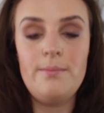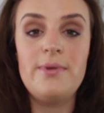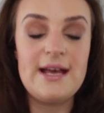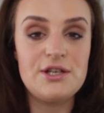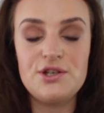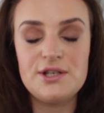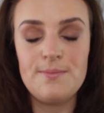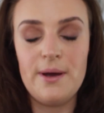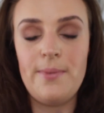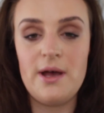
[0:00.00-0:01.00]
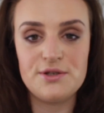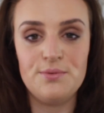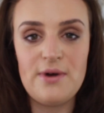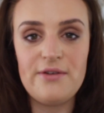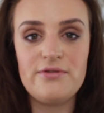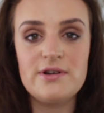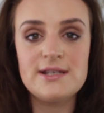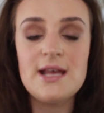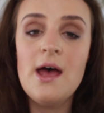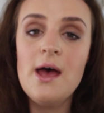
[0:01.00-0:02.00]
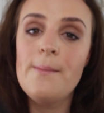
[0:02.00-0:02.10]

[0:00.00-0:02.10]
But that's just my personal preference.